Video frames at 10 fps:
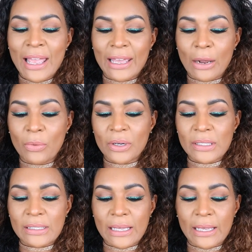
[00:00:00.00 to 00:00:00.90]
And I want
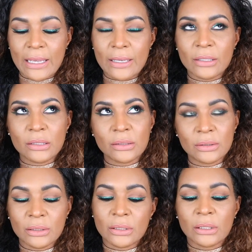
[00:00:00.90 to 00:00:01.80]
to say,
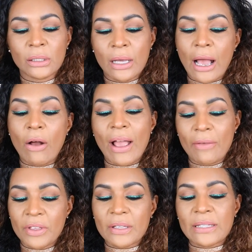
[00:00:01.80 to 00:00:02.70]
I'll
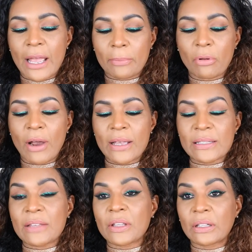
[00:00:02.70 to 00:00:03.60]
have the exact
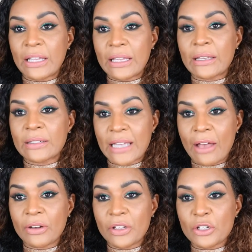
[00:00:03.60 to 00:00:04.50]
price and the link
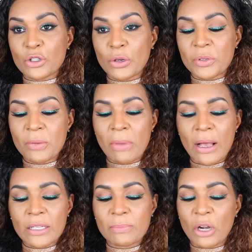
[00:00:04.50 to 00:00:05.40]
down in the description
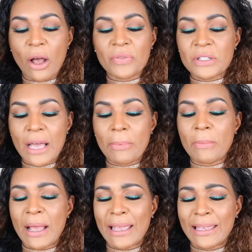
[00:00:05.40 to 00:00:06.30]
box, but off the top of
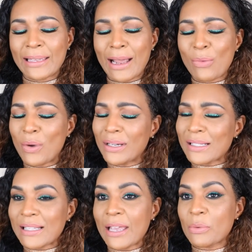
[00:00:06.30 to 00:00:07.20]
my head, I want
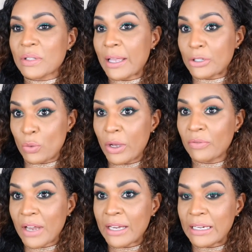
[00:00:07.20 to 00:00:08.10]
to say it was like
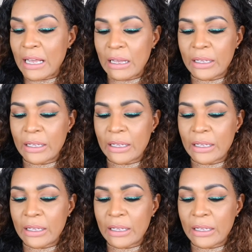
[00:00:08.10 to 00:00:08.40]
$12.99